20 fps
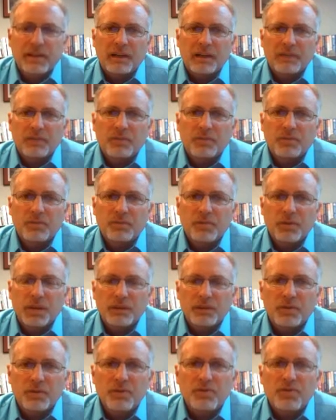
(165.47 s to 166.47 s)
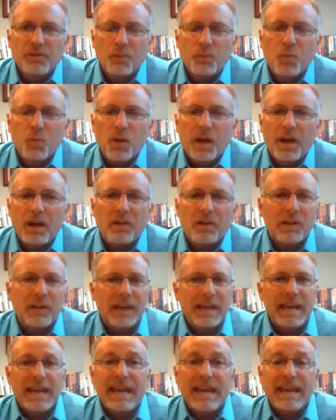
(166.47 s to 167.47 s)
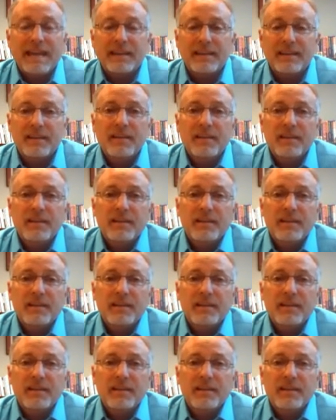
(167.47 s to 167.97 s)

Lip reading: to use them well, and